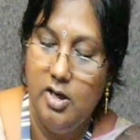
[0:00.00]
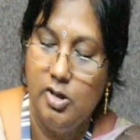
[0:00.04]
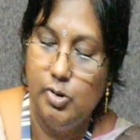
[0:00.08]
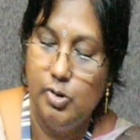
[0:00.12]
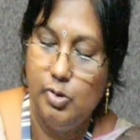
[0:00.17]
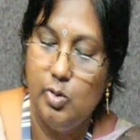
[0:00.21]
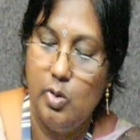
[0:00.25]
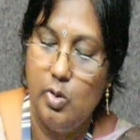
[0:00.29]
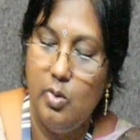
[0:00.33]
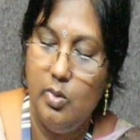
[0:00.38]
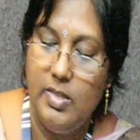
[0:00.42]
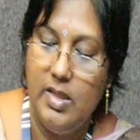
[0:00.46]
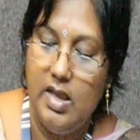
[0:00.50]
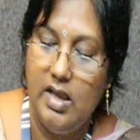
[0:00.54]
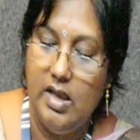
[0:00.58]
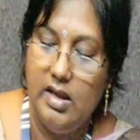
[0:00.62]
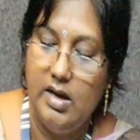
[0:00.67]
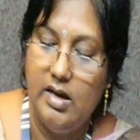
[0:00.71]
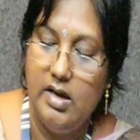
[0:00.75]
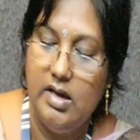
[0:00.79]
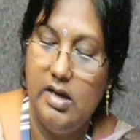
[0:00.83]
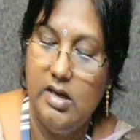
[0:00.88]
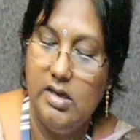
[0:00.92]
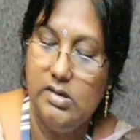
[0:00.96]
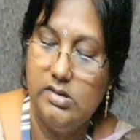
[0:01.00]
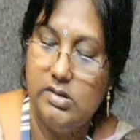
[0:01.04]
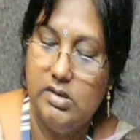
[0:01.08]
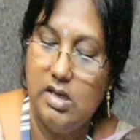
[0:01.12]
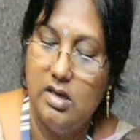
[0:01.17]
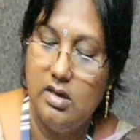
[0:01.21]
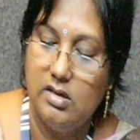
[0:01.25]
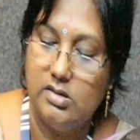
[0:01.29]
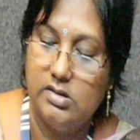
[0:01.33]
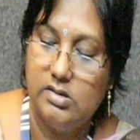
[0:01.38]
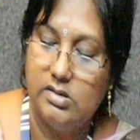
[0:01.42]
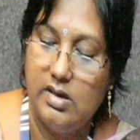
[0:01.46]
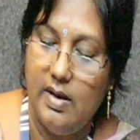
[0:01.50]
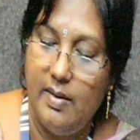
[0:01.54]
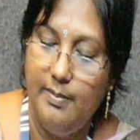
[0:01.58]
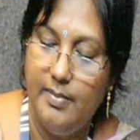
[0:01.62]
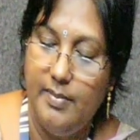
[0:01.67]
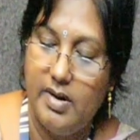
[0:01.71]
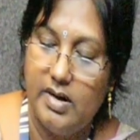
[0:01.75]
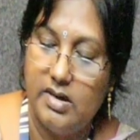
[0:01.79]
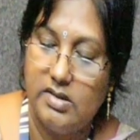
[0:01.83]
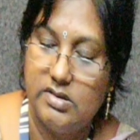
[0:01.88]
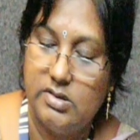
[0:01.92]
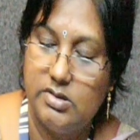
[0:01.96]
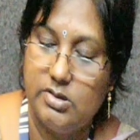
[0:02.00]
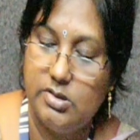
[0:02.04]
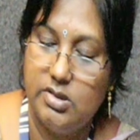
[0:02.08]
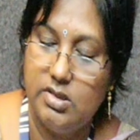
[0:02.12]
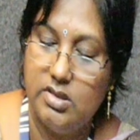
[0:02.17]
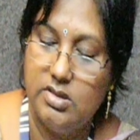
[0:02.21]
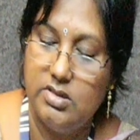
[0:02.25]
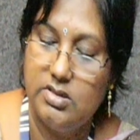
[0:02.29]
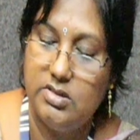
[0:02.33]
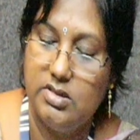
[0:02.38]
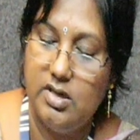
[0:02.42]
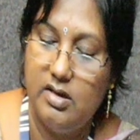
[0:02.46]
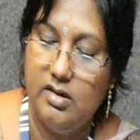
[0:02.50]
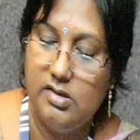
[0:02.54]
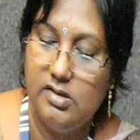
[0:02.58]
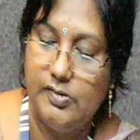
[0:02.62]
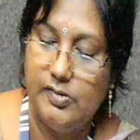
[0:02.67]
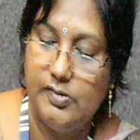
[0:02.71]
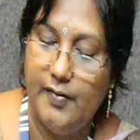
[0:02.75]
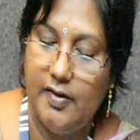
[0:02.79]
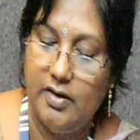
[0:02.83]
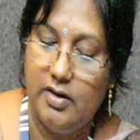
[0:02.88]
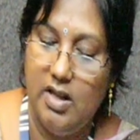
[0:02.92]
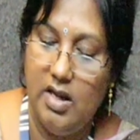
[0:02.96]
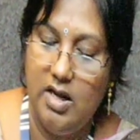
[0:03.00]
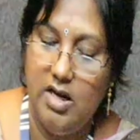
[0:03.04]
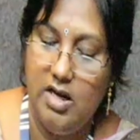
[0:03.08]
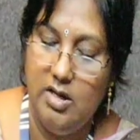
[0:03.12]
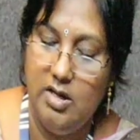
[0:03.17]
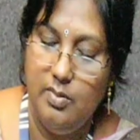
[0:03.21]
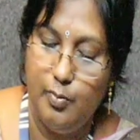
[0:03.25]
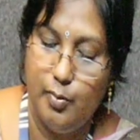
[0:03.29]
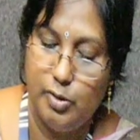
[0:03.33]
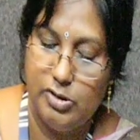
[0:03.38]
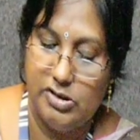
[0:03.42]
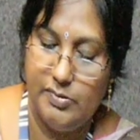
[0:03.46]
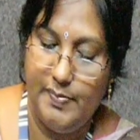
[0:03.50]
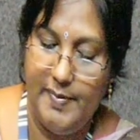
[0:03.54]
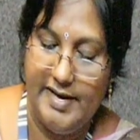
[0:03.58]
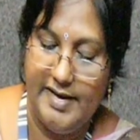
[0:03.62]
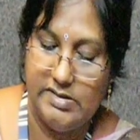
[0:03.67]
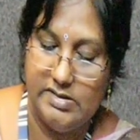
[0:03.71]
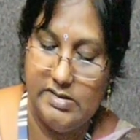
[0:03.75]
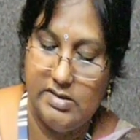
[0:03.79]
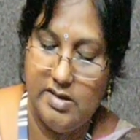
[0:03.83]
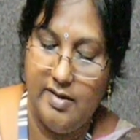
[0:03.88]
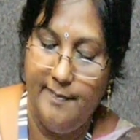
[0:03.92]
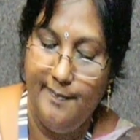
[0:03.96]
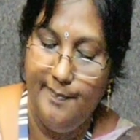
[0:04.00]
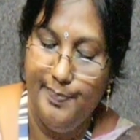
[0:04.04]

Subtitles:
So there is some restrictions for the input space.